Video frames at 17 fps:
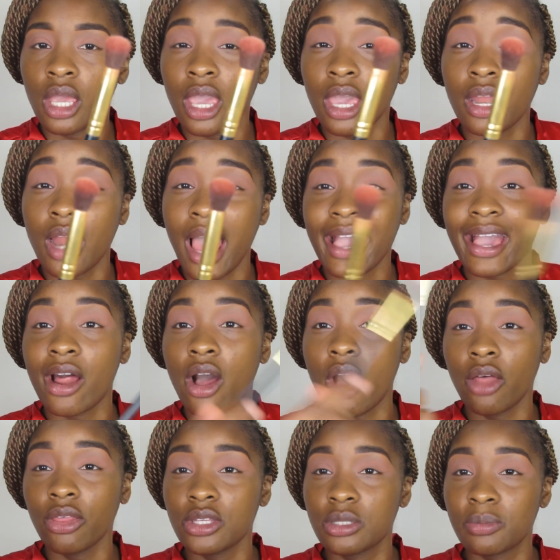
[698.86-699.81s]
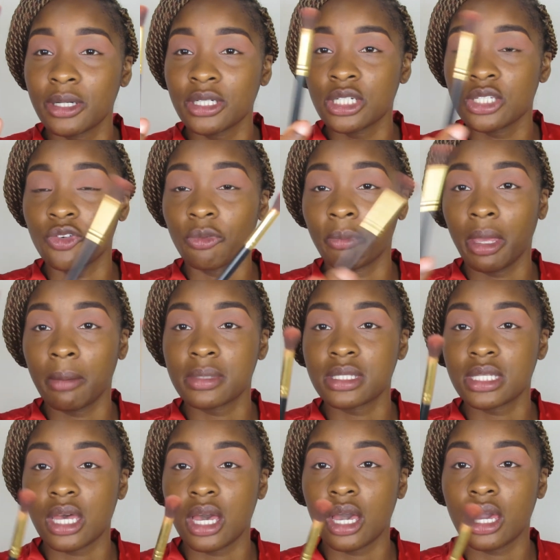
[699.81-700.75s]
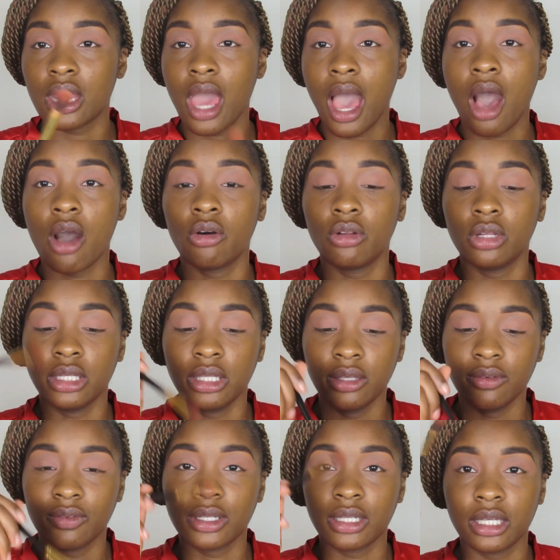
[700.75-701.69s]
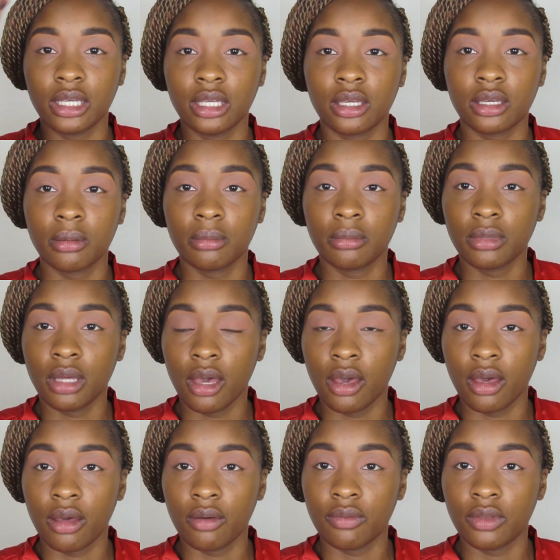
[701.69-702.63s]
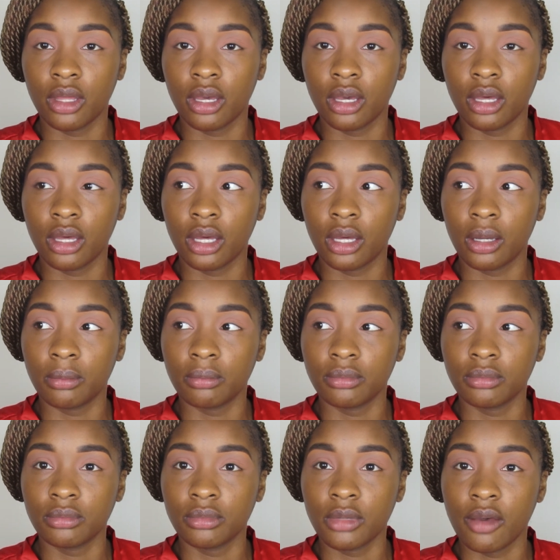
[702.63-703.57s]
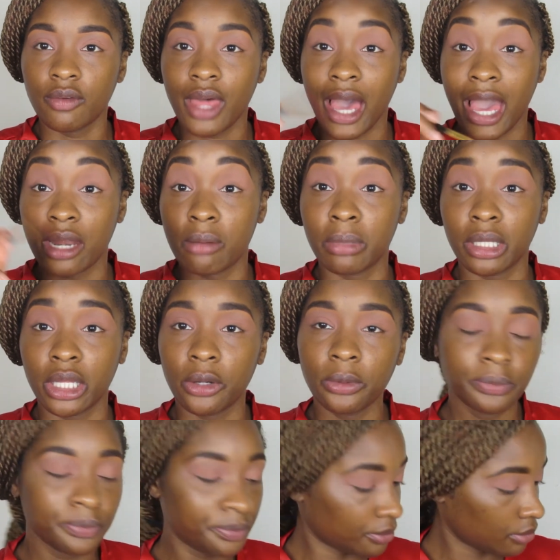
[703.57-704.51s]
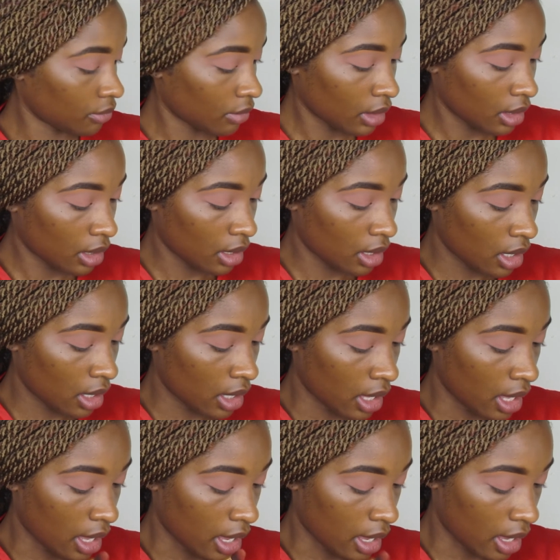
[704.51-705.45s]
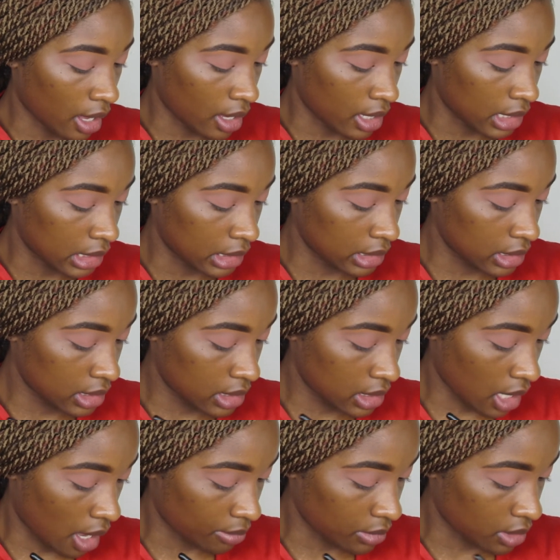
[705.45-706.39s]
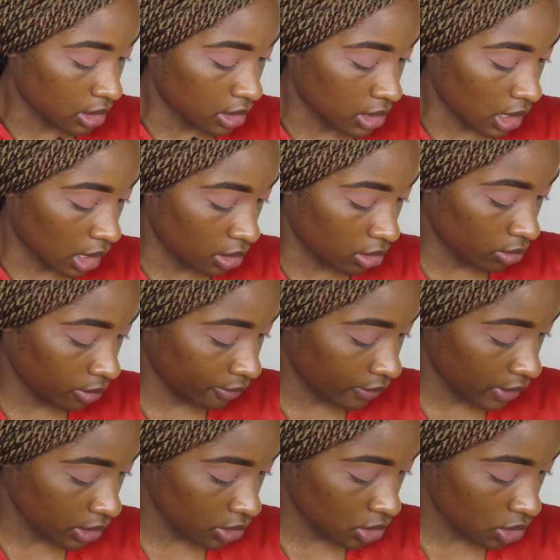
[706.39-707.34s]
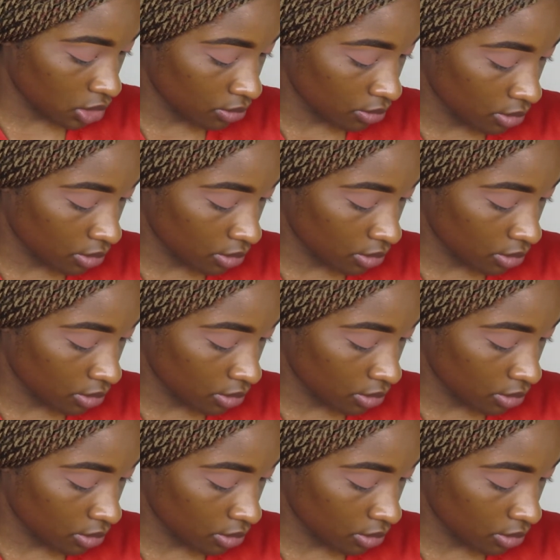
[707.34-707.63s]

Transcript: and I got all these brushes from Amazon. I'll leave a link of the item below. And I'm just gonna take a little Revenge,